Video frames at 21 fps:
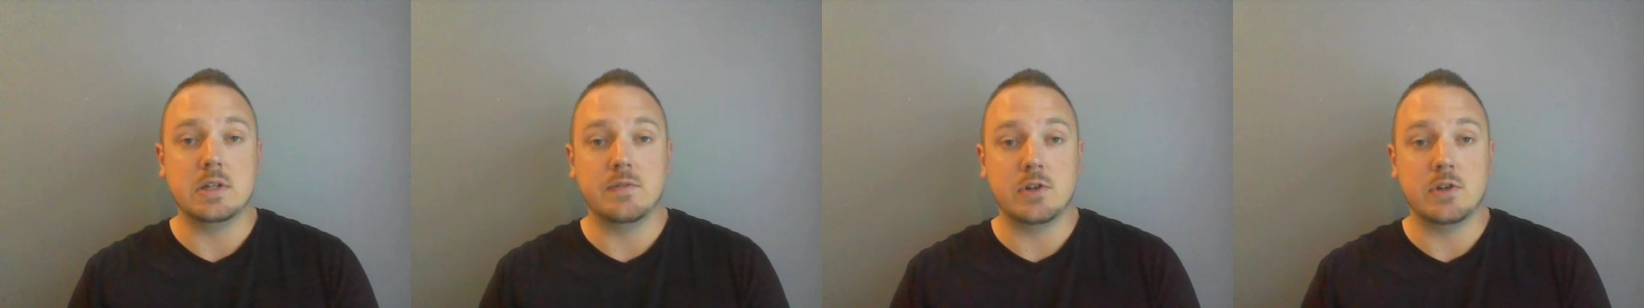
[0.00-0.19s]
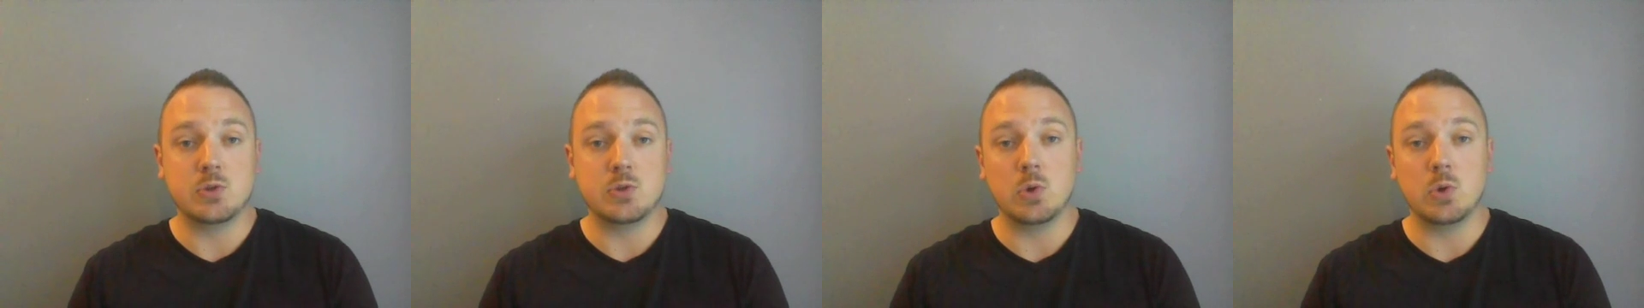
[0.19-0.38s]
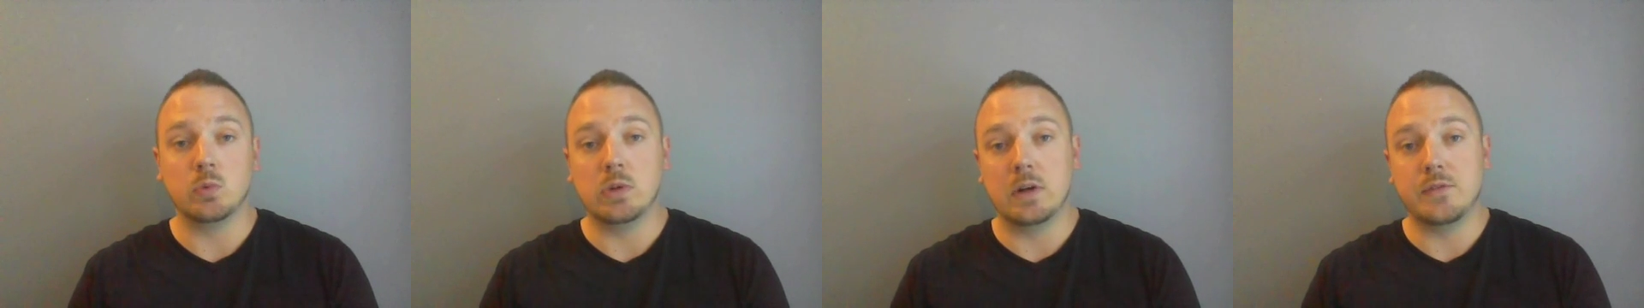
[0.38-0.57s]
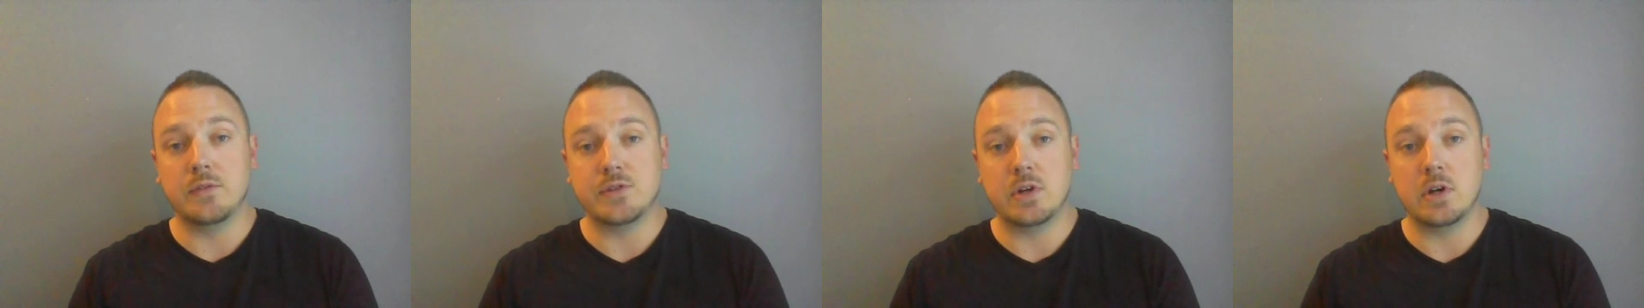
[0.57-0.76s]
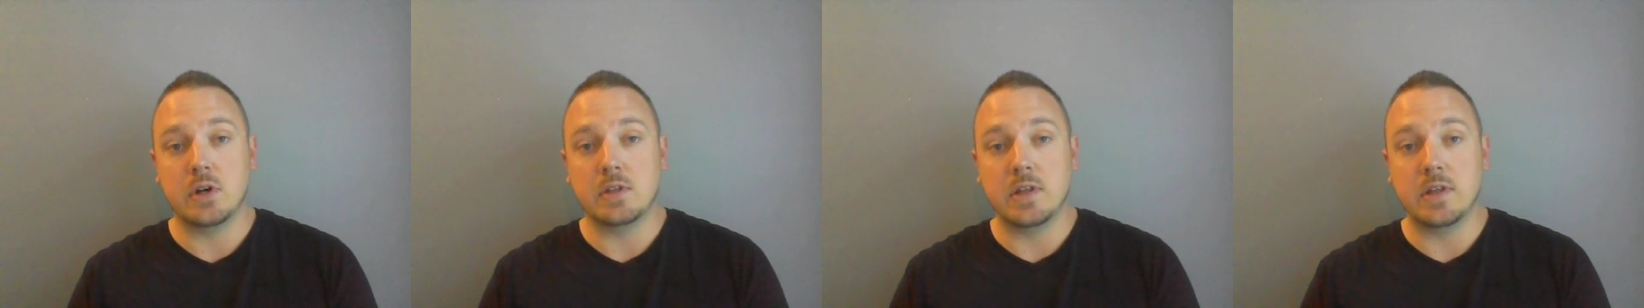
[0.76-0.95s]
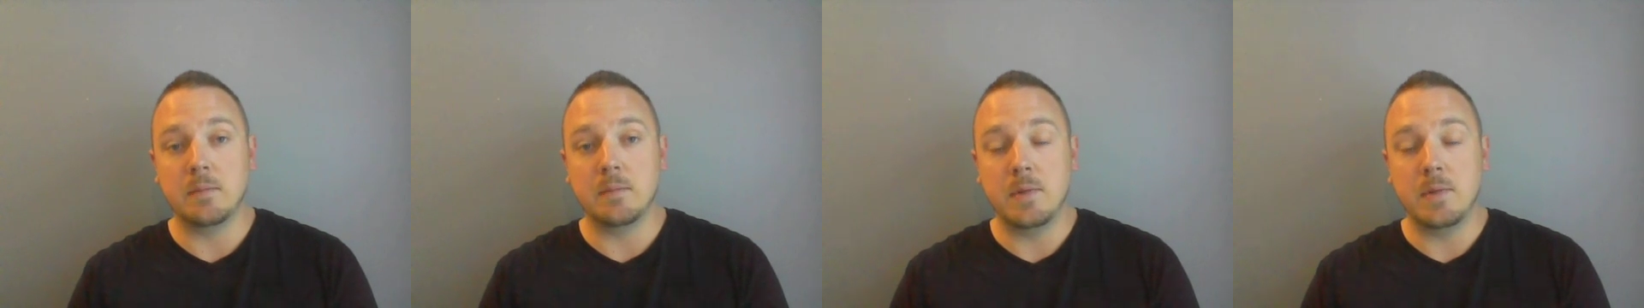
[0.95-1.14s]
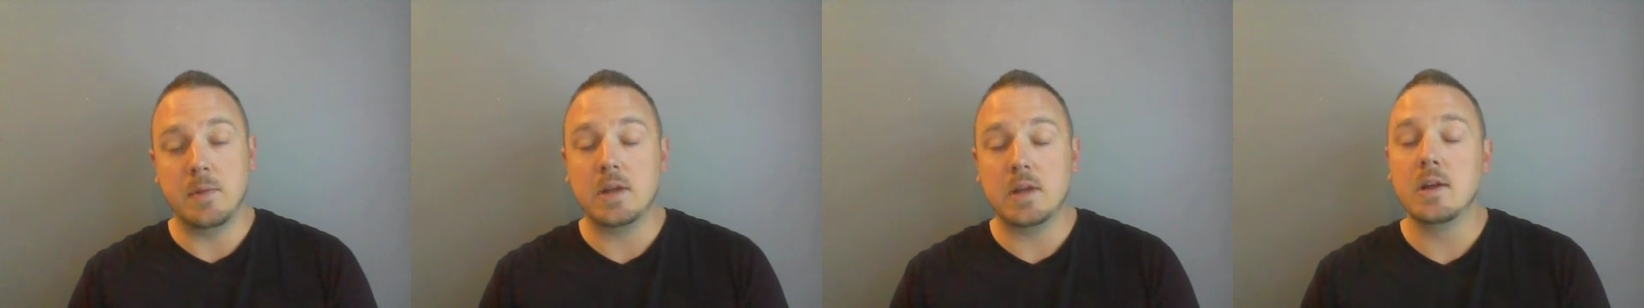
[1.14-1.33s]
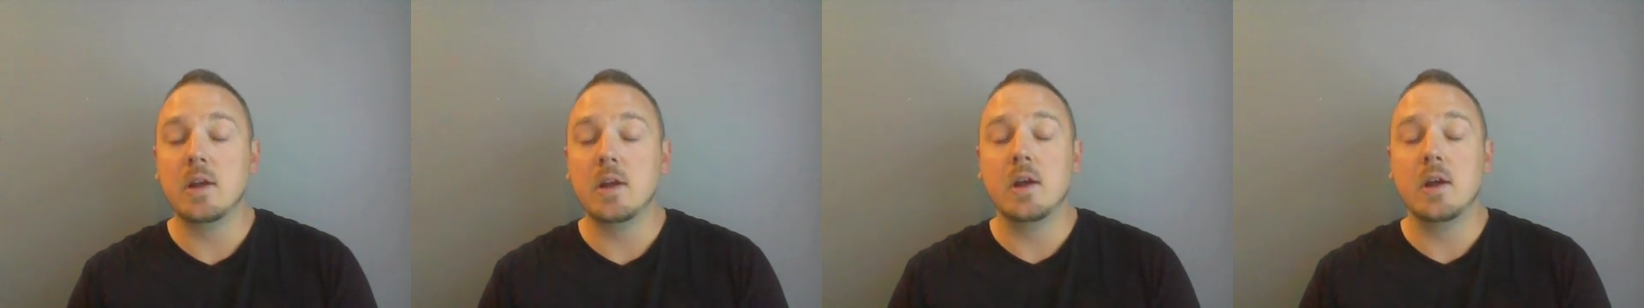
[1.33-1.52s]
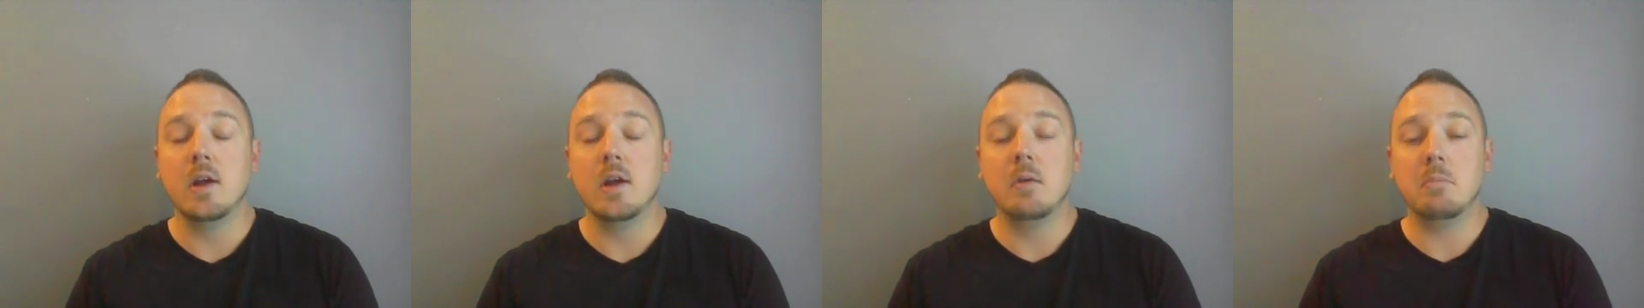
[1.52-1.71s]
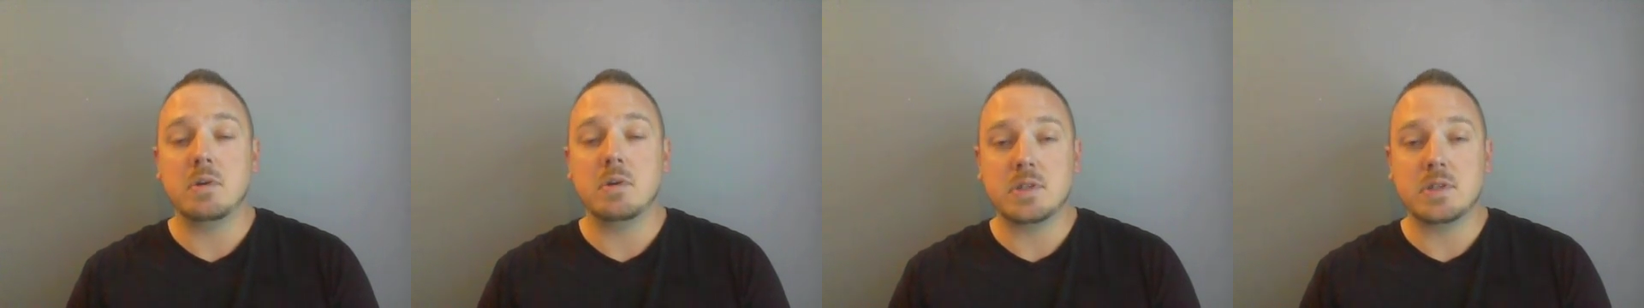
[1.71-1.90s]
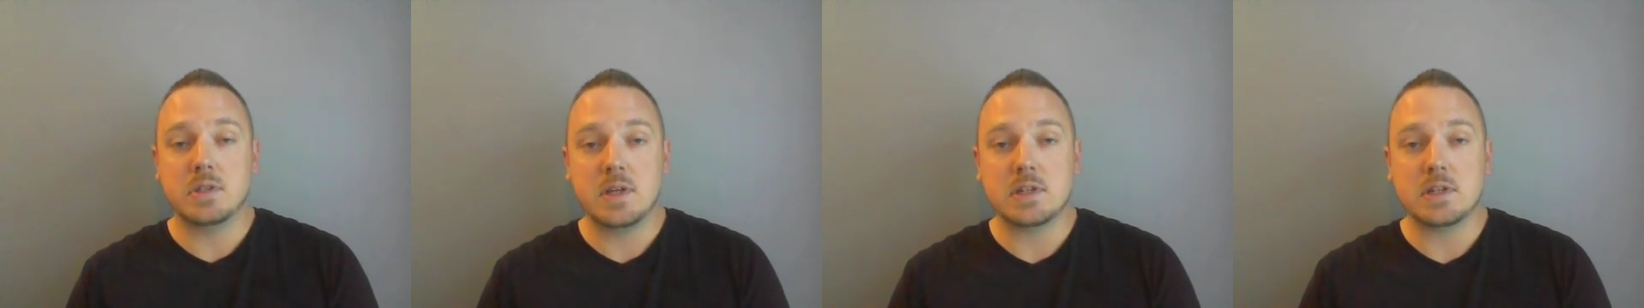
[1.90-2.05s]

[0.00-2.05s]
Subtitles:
individual Revshare that I'm in, but